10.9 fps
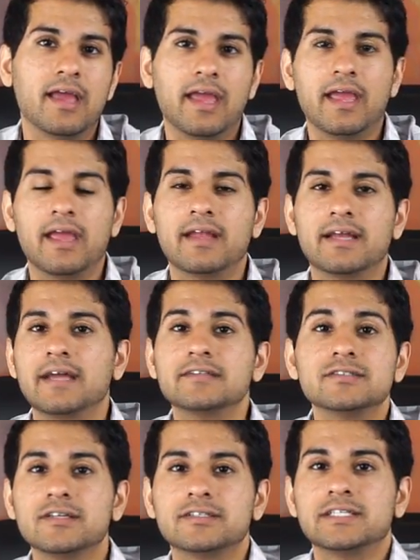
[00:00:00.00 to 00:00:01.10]
And as you
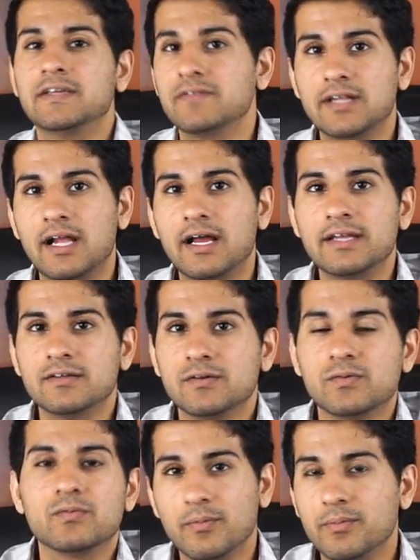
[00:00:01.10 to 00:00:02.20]
can see, even I
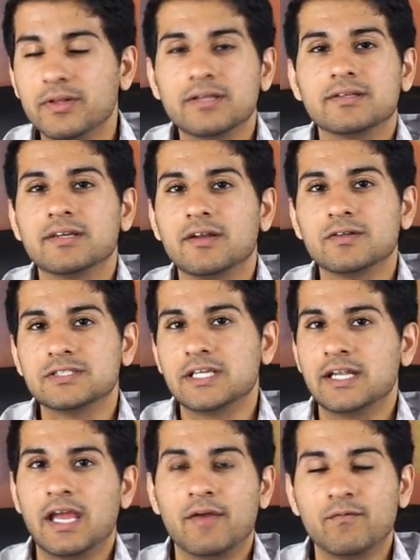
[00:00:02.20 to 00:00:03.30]
don't completely understand
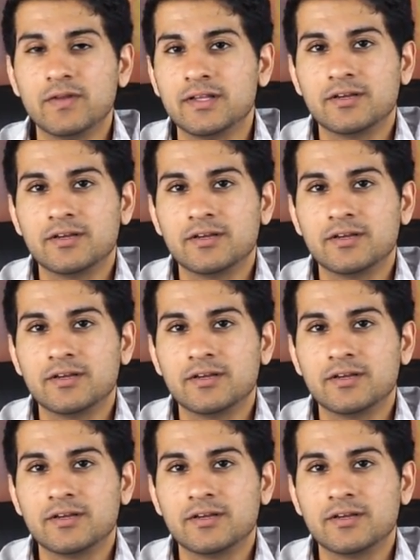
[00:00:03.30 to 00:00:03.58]
everything